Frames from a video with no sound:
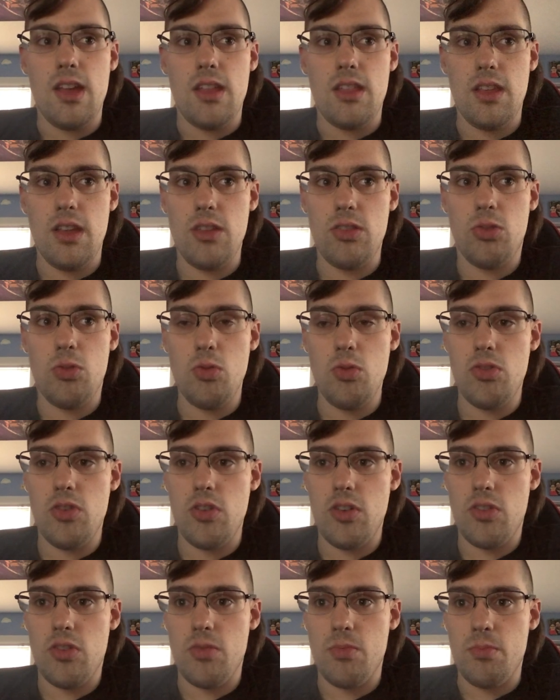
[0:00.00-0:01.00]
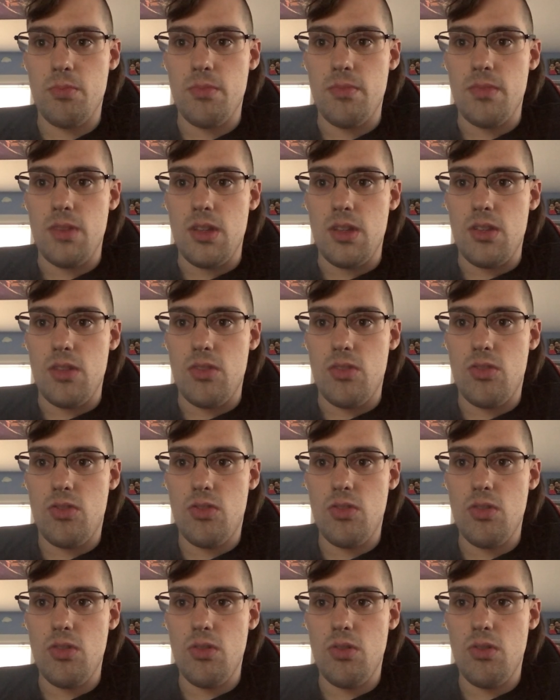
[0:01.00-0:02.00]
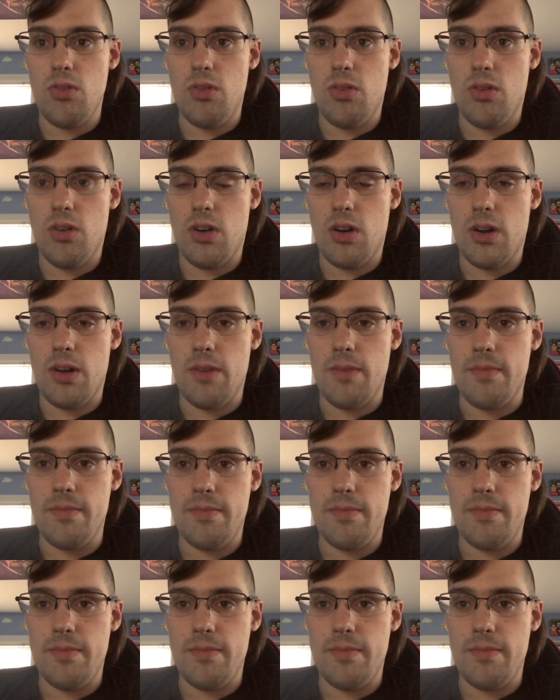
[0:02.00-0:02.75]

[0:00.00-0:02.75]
the enthusiasm to, or,